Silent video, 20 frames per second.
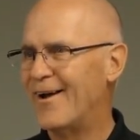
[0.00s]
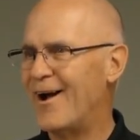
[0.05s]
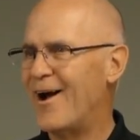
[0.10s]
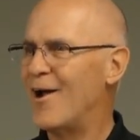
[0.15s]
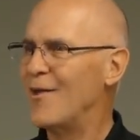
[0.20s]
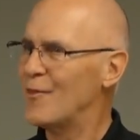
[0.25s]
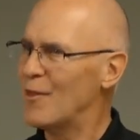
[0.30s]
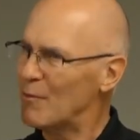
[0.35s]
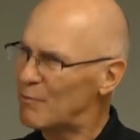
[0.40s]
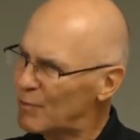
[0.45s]

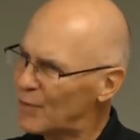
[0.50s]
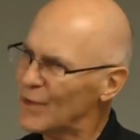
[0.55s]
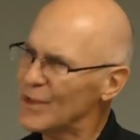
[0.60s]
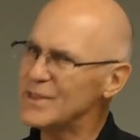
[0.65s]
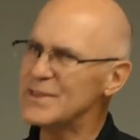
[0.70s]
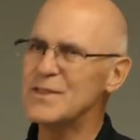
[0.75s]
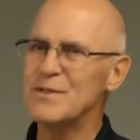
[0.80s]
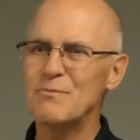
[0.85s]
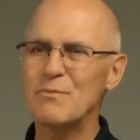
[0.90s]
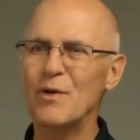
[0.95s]
on the
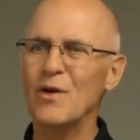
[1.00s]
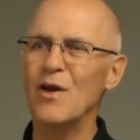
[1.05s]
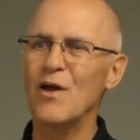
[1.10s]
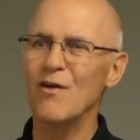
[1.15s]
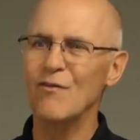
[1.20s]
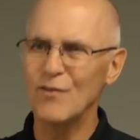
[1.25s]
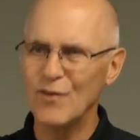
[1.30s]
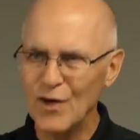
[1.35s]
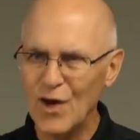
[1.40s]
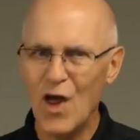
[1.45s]
principle
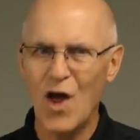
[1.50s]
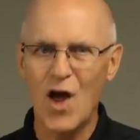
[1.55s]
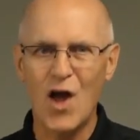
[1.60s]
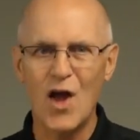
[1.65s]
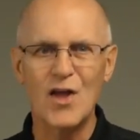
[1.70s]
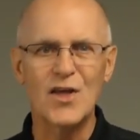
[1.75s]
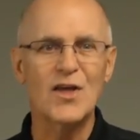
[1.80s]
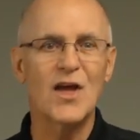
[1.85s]
of law.